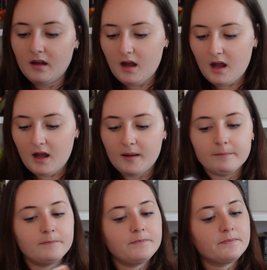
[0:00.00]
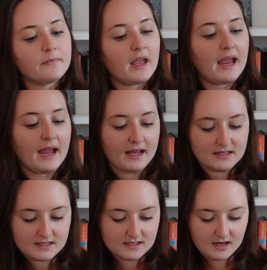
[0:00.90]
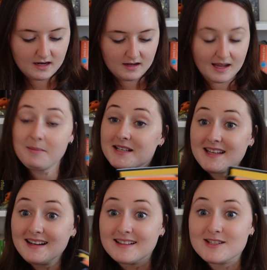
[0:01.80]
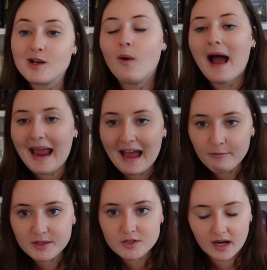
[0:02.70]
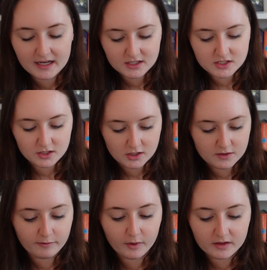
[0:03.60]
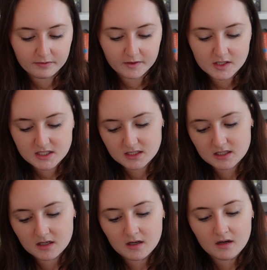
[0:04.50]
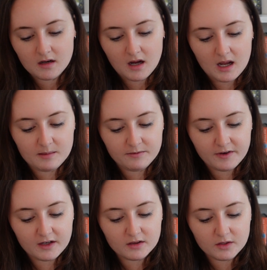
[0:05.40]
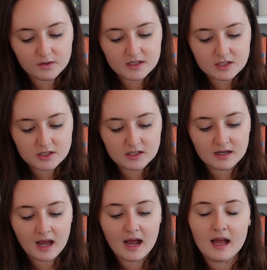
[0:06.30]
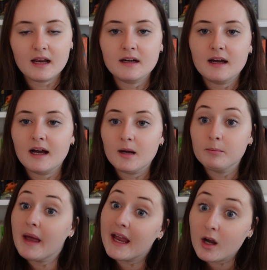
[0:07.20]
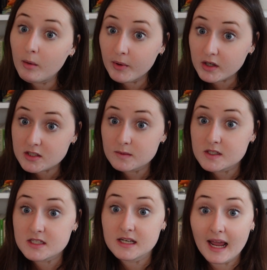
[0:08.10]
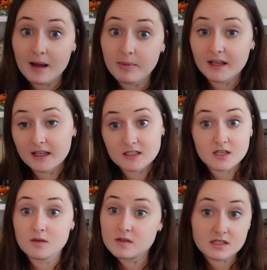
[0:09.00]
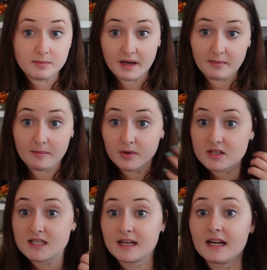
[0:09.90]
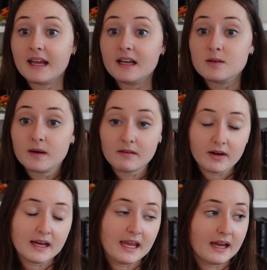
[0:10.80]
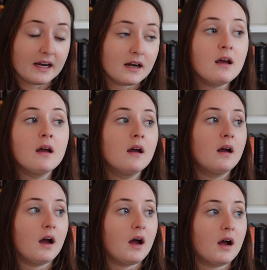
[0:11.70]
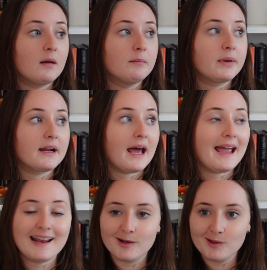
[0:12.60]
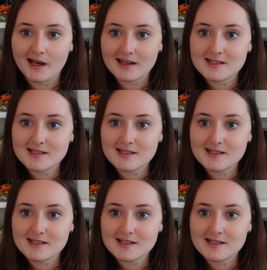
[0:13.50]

I'm excited. So I have been trying to search for the first Fairy Loot edition on Pango Books, which is an app I like to use to buy my books secondhand whenever I can, but I had no luck.